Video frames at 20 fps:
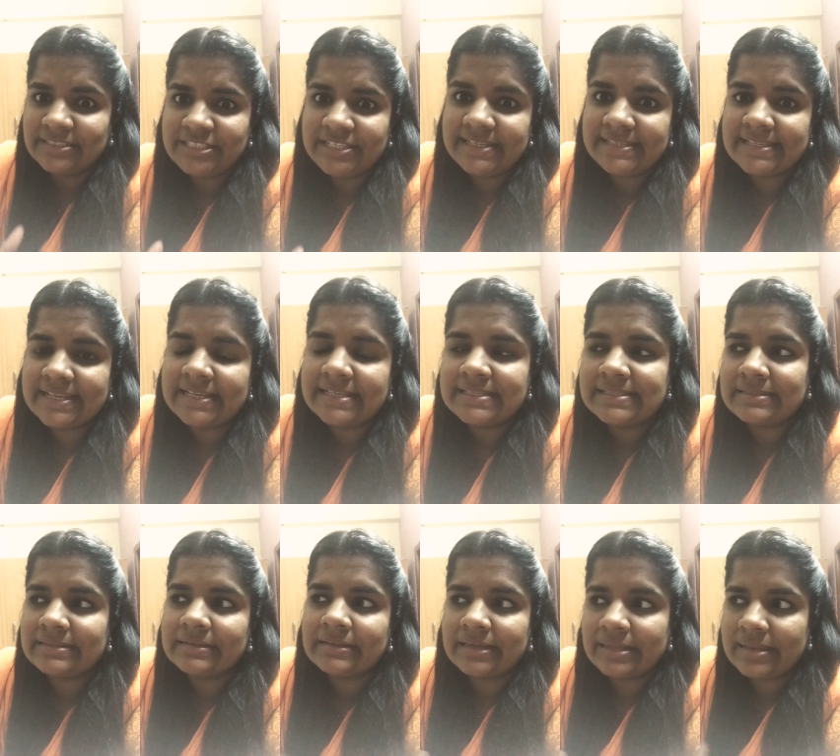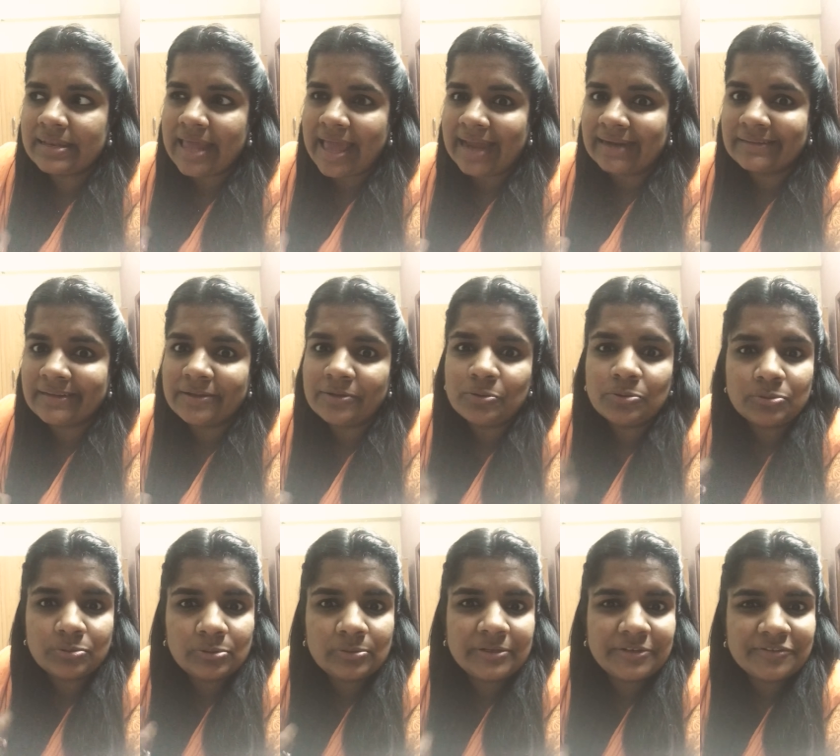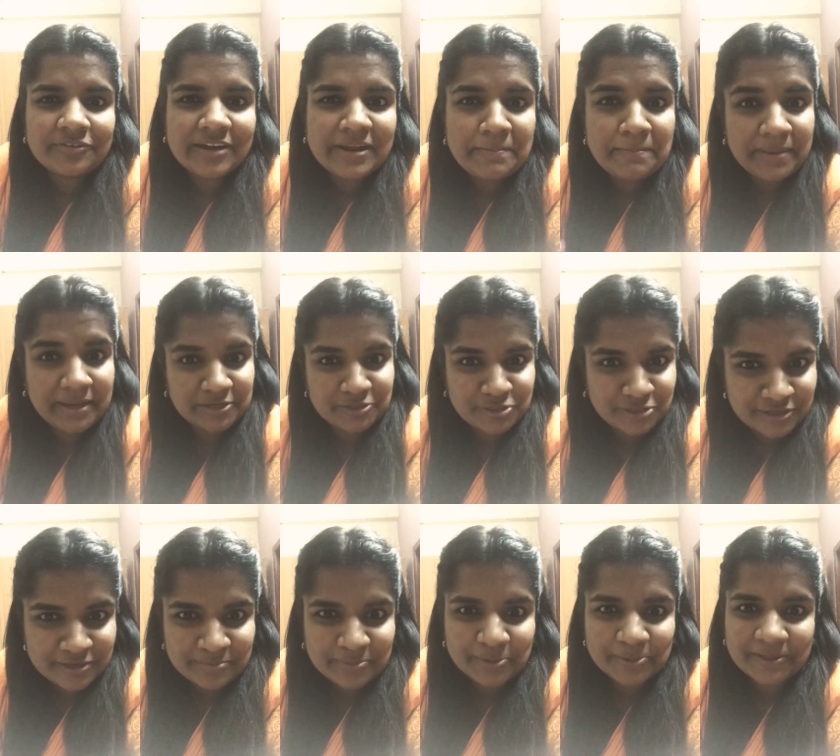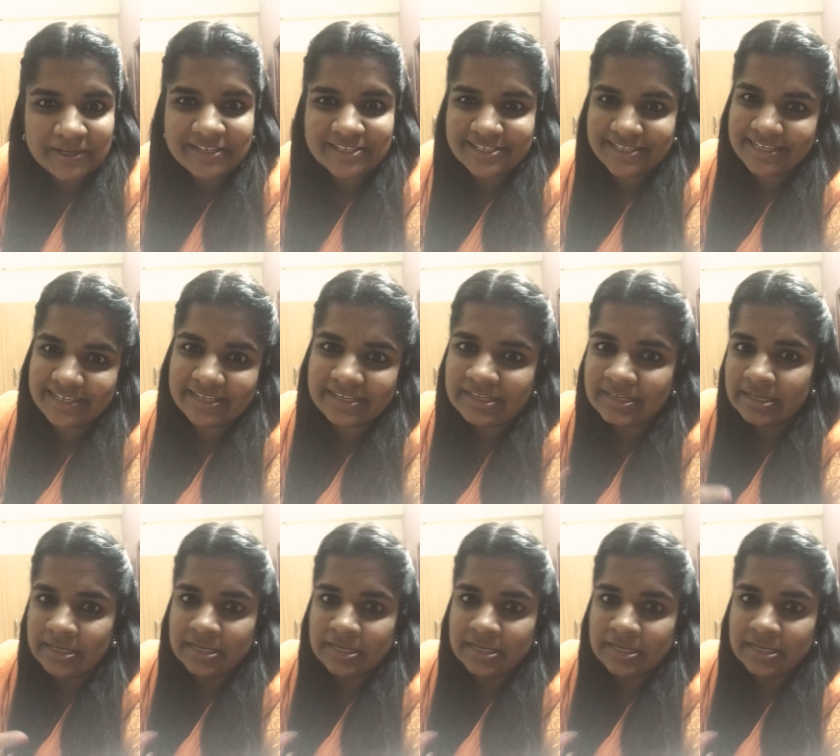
she says an actor ko literally besharam hona chahiye,